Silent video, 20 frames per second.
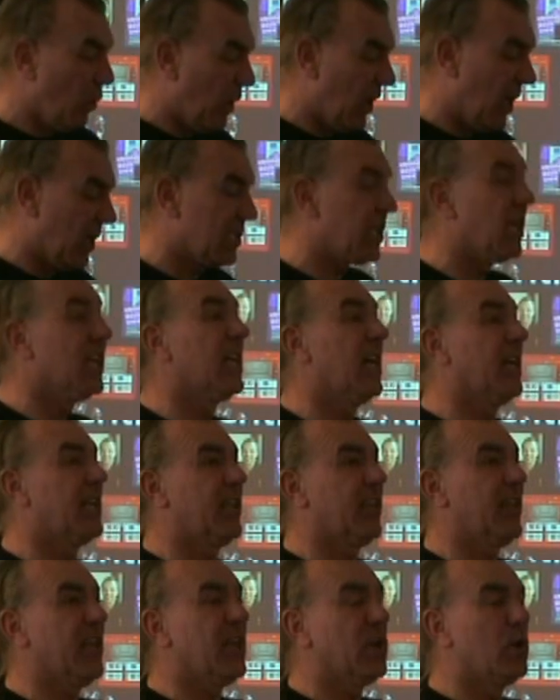was a
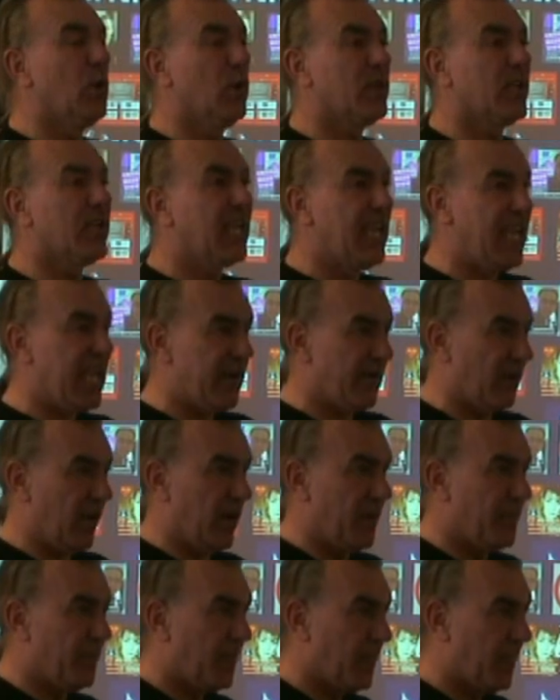thing called a
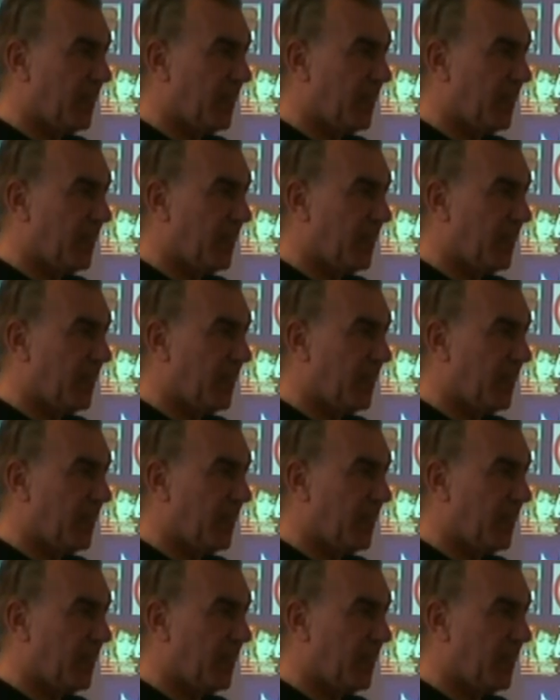gearer,